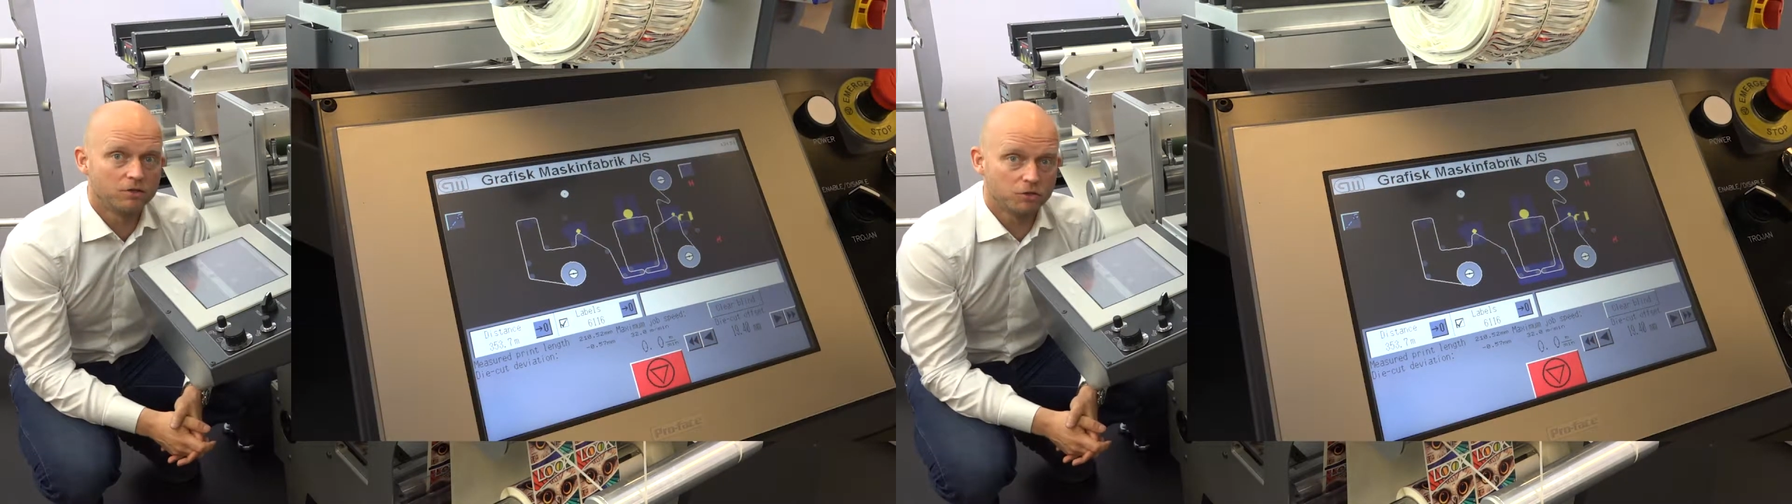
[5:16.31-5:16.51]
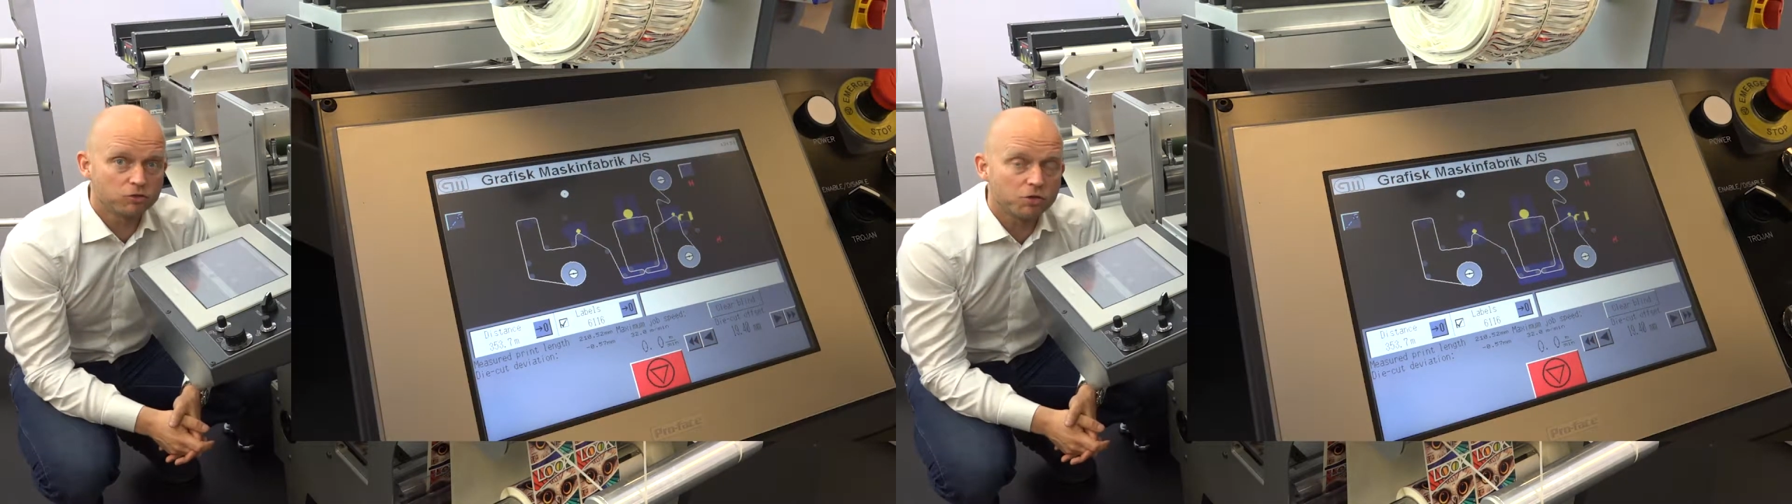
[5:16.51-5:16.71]

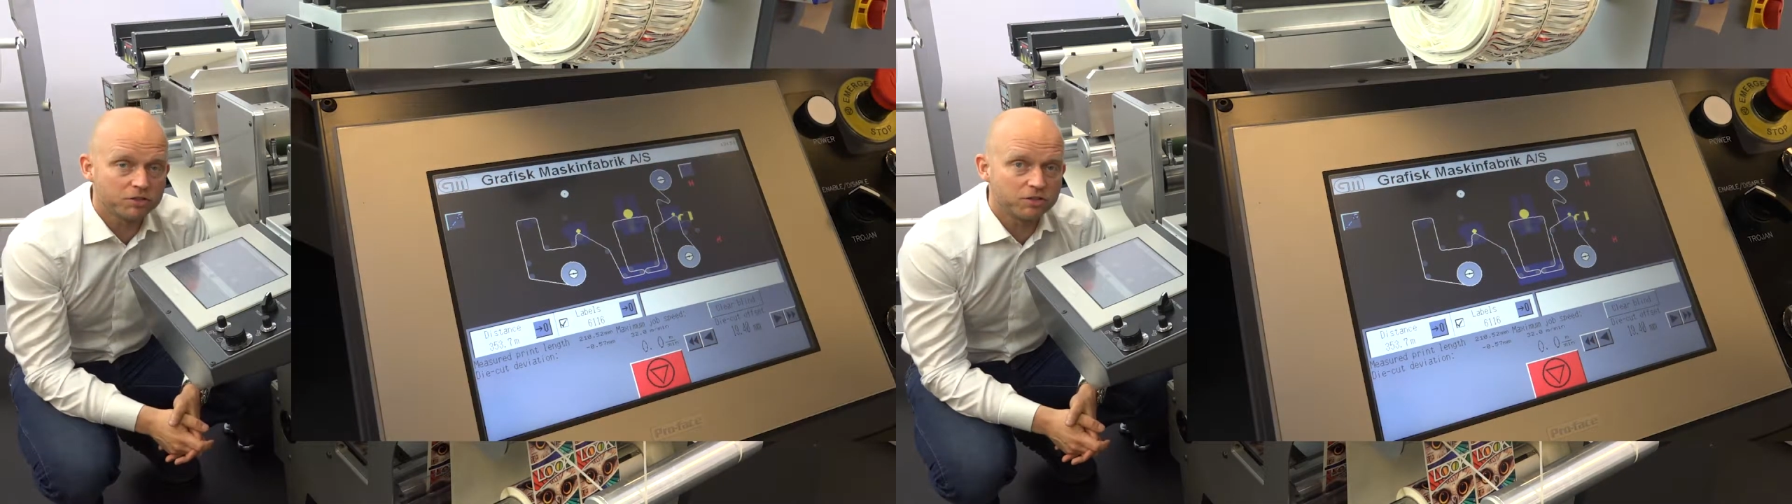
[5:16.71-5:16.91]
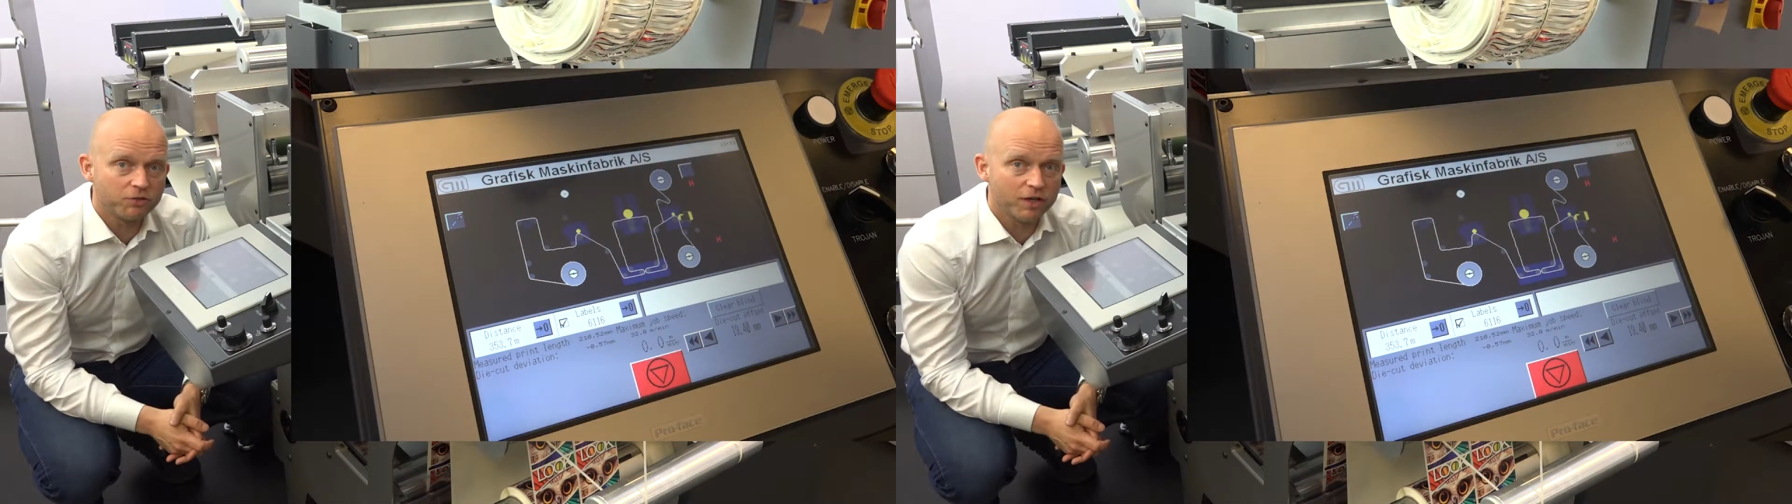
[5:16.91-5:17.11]
user
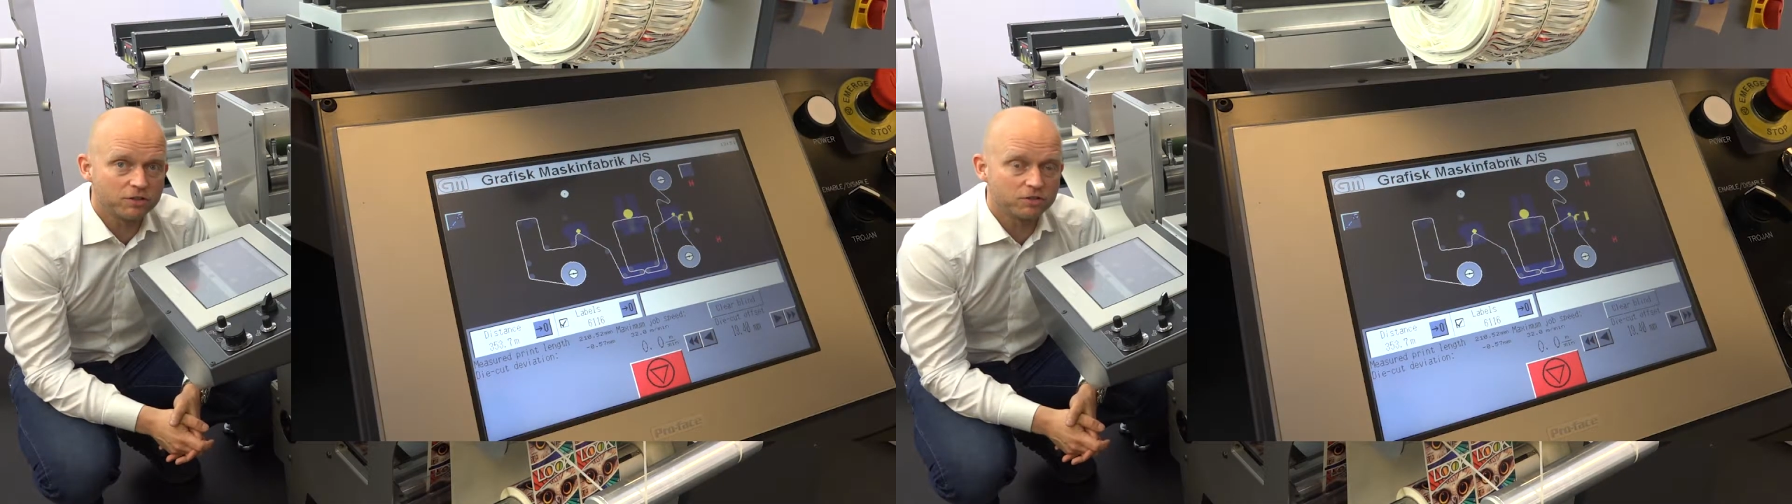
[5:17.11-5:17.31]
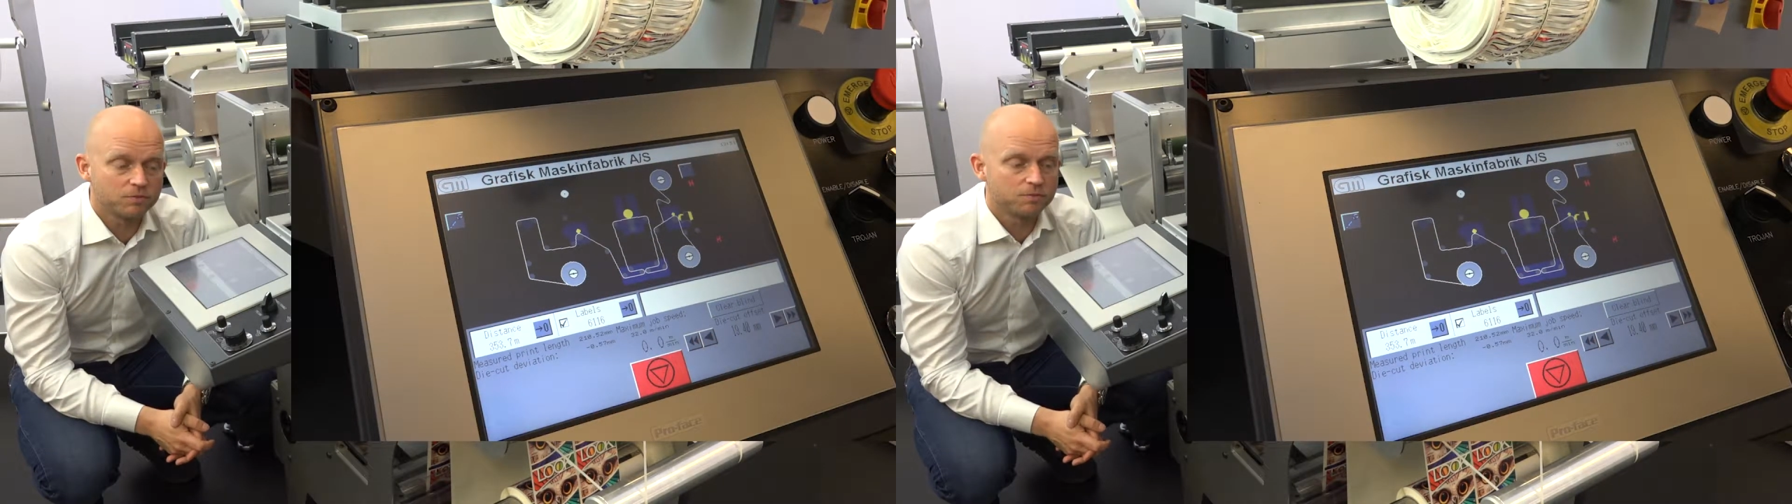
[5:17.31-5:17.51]

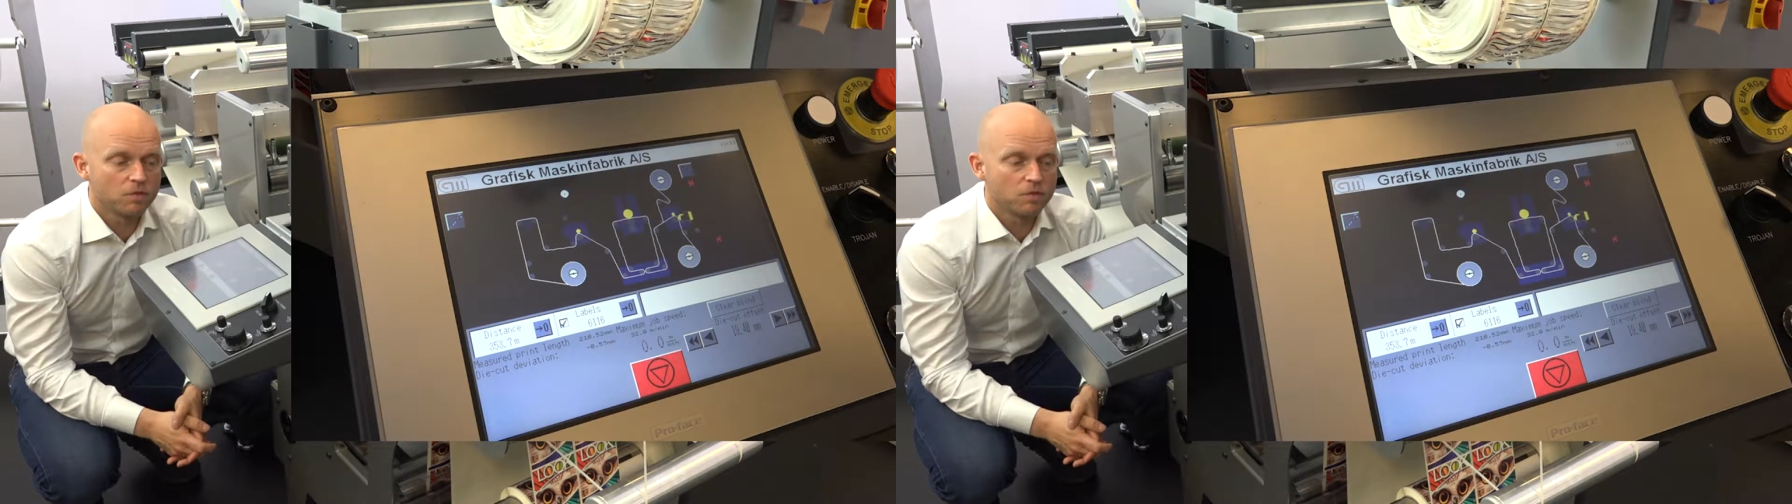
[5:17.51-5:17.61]
interface.